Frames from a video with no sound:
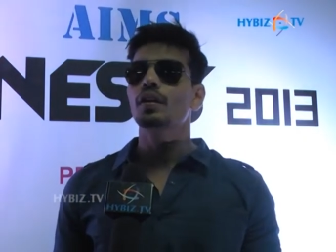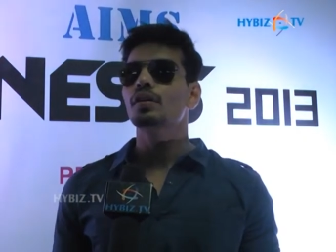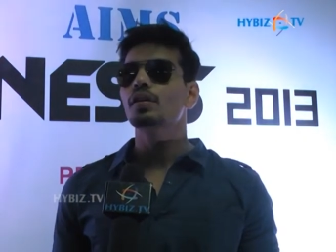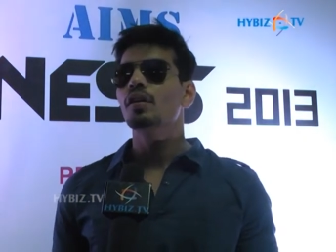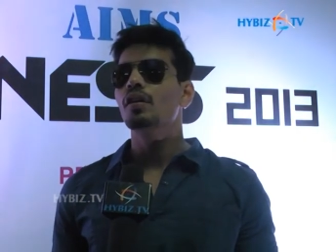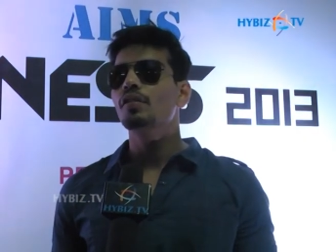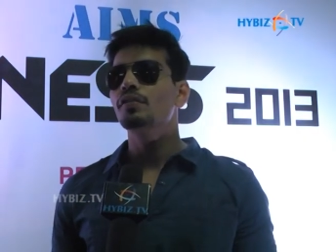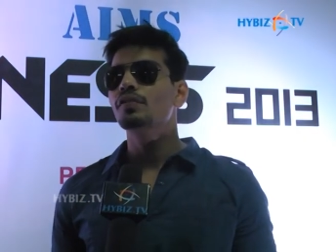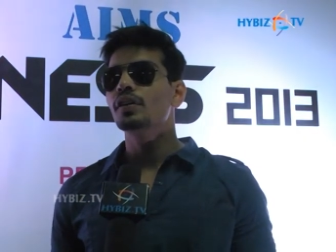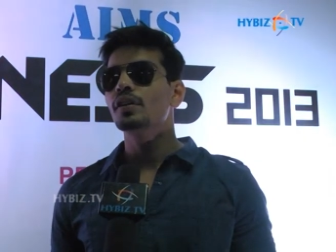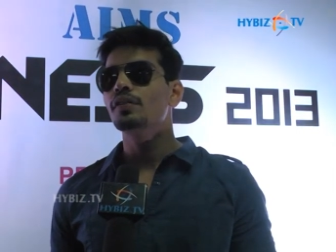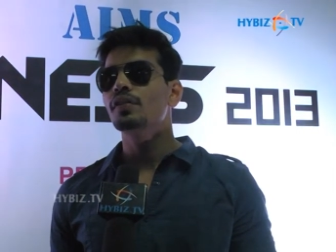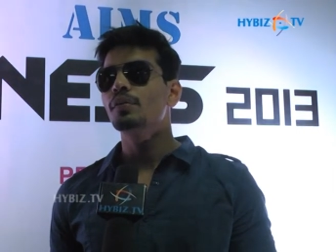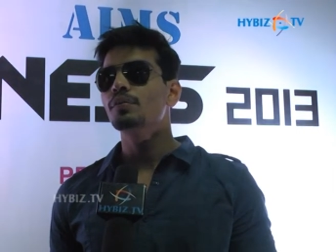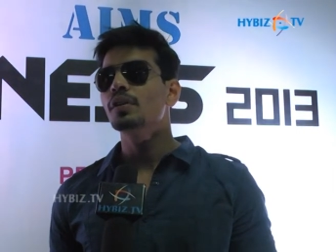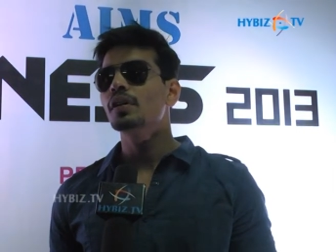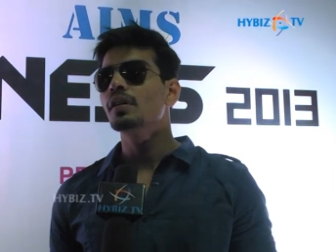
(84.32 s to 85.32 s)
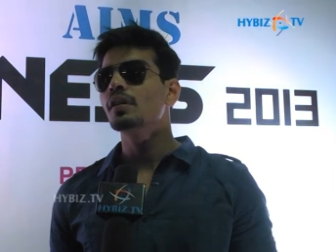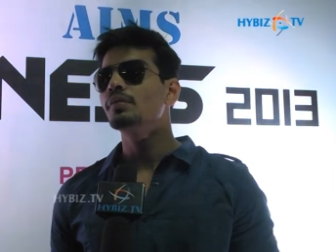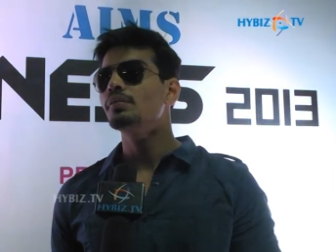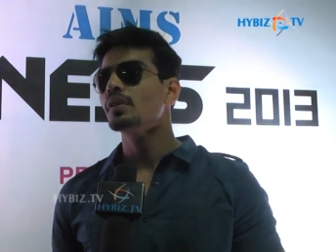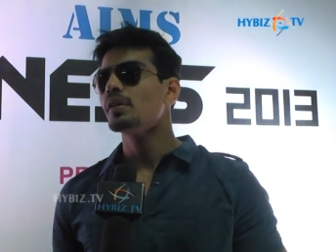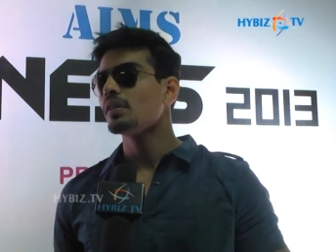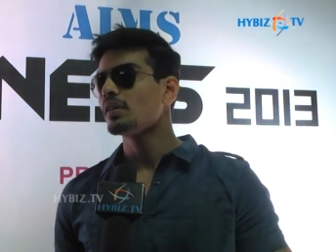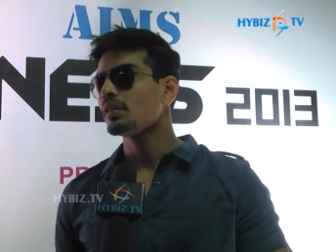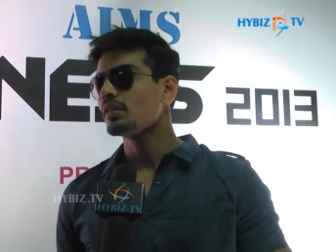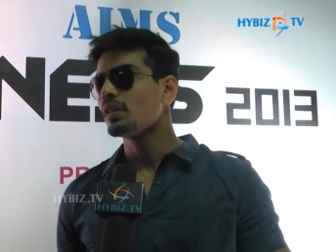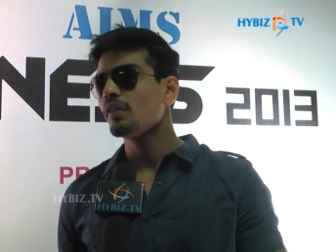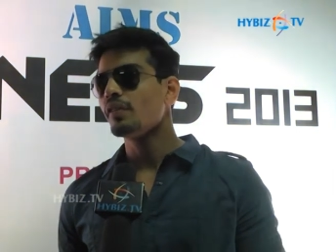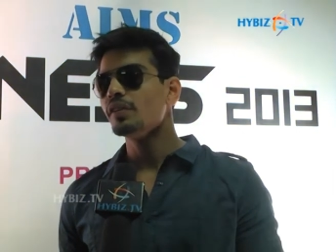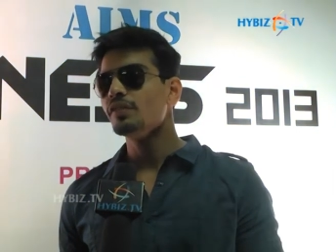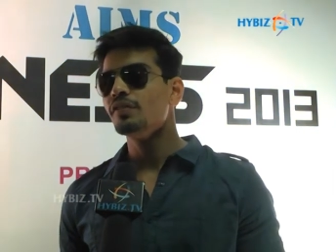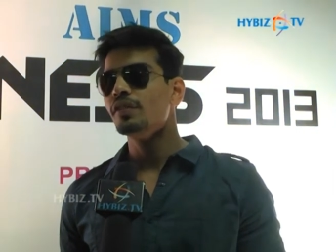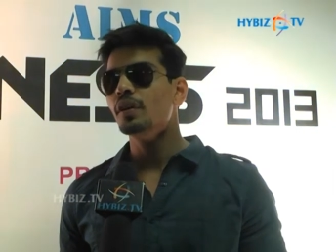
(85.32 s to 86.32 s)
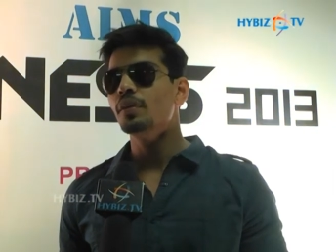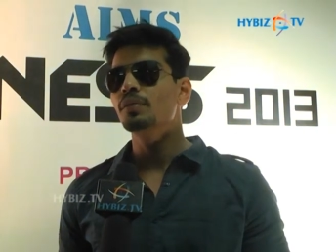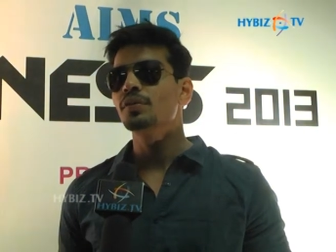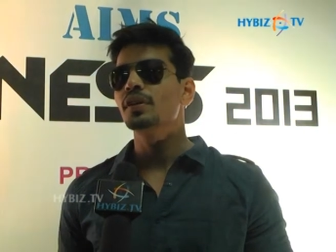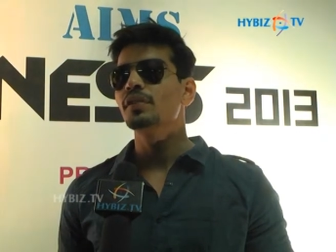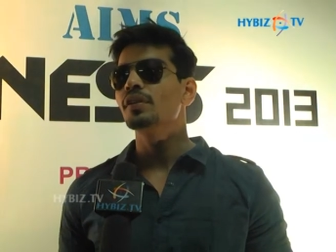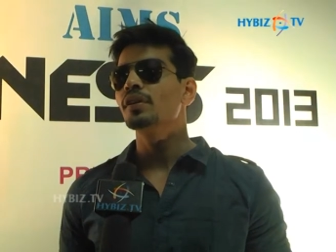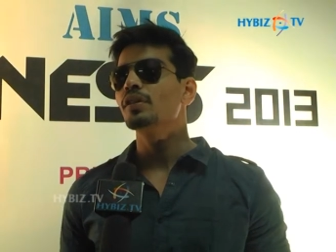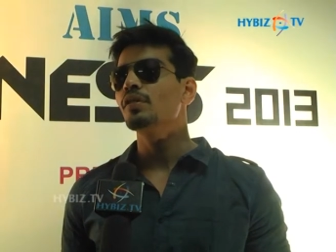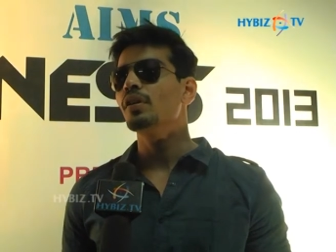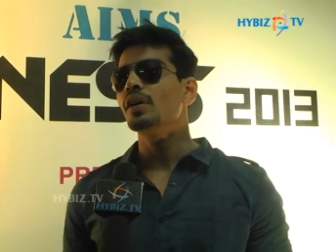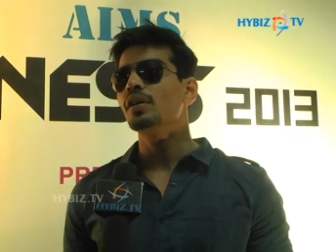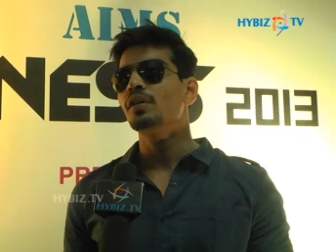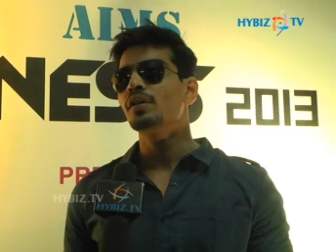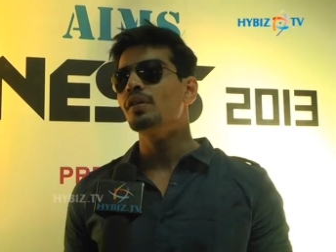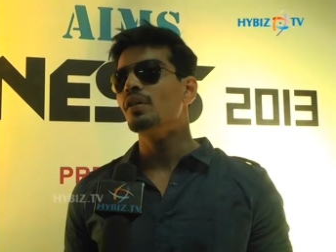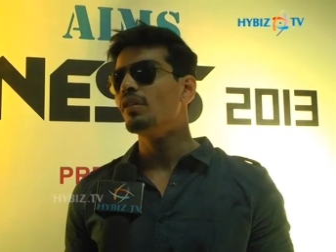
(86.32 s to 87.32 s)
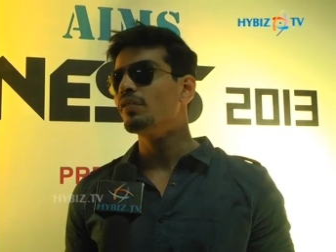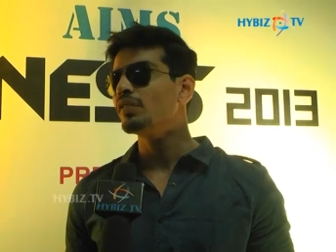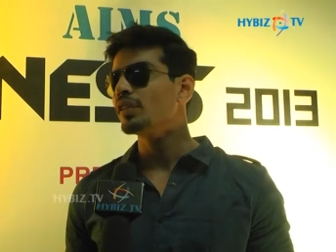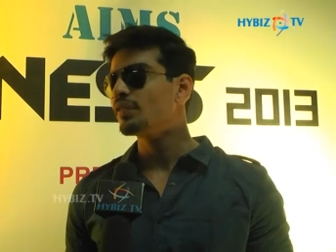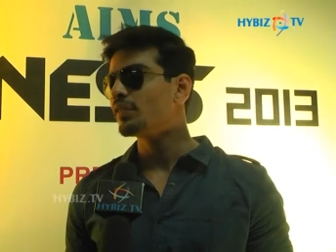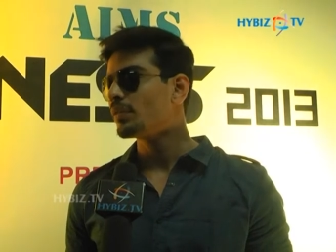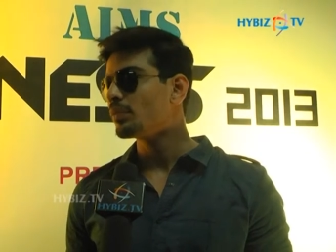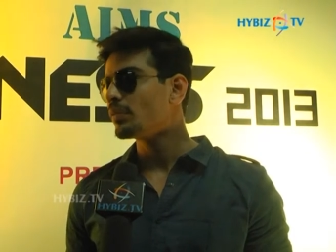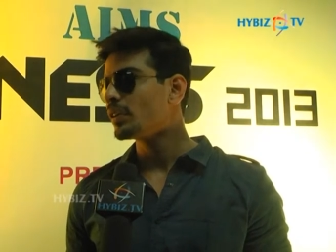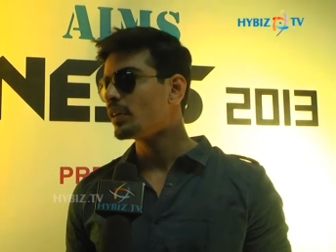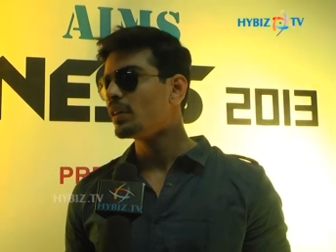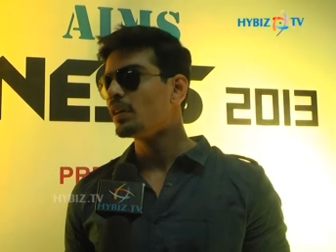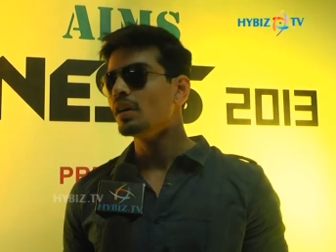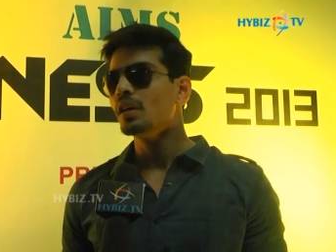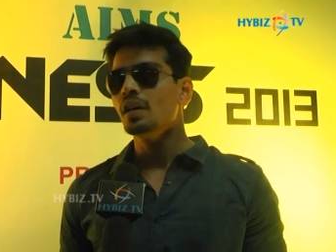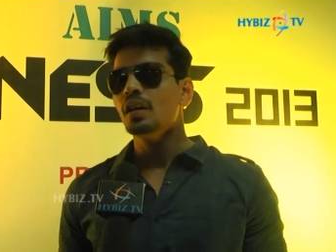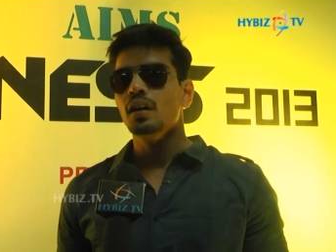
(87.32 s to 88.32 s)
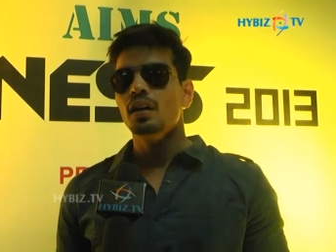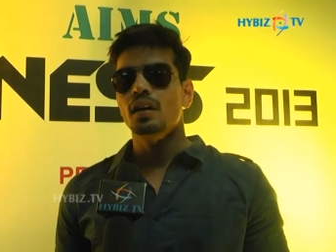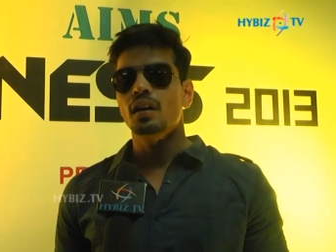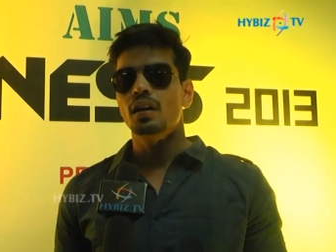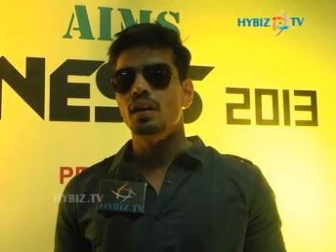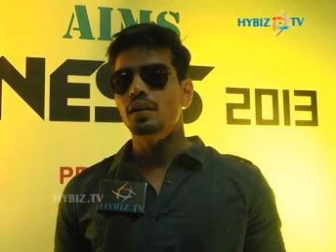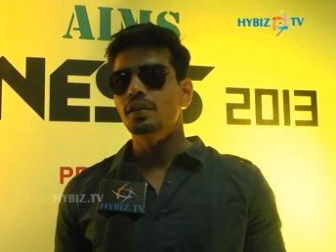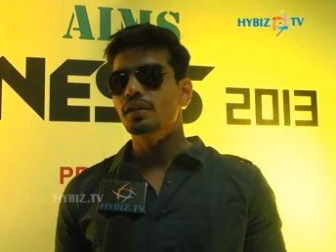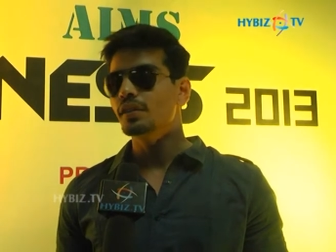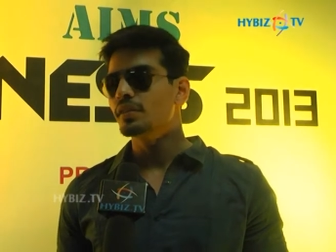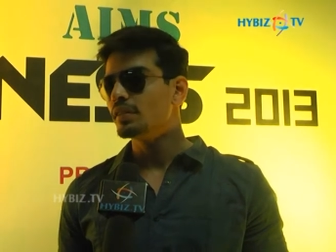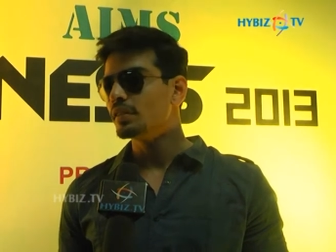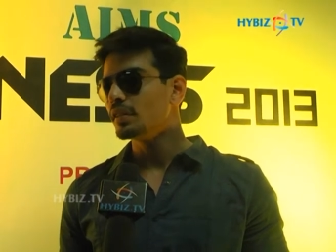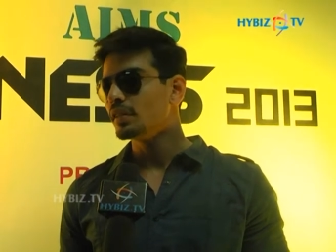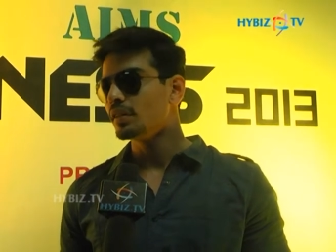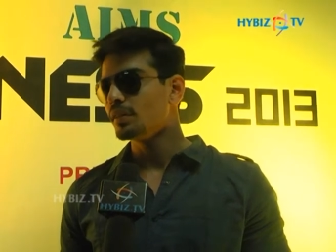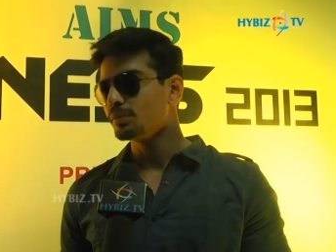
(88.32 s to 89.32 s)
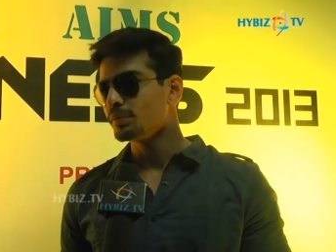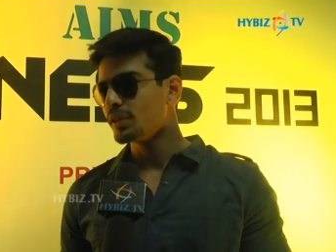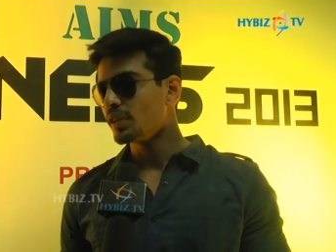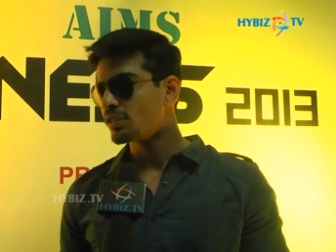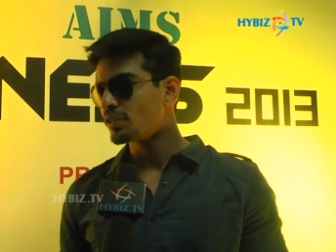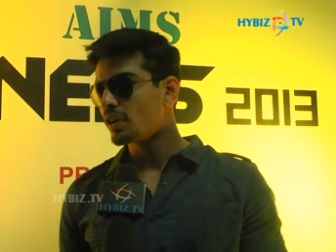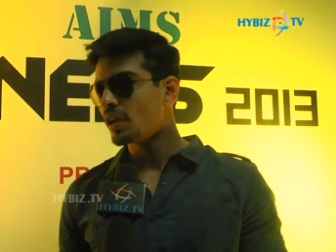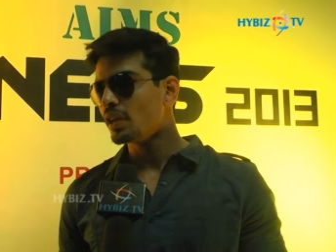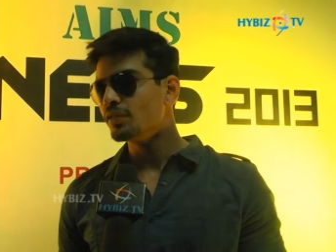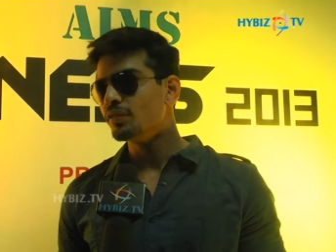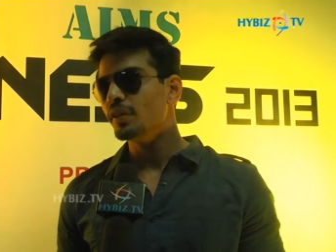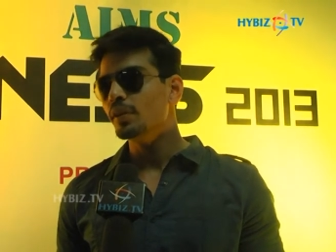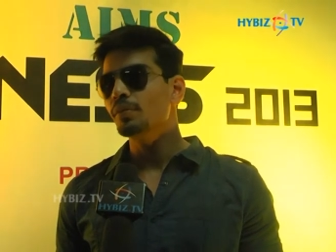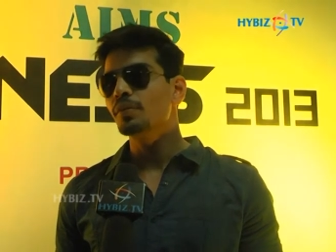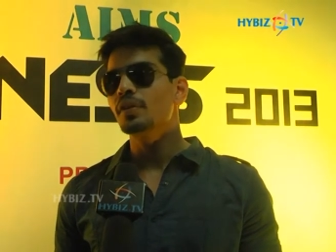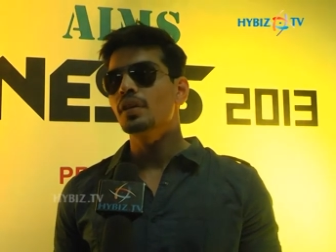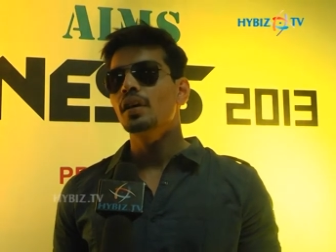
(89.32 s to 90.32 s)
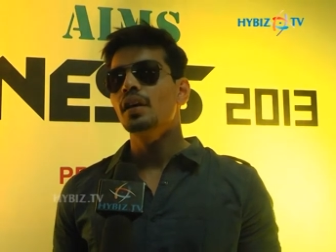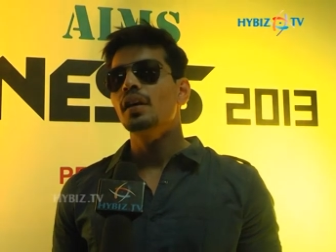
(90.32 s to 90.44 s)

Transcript: got an offer from the uh, Dhawan Films, even though I got an offer from the uh, this uh, Yashraj Films,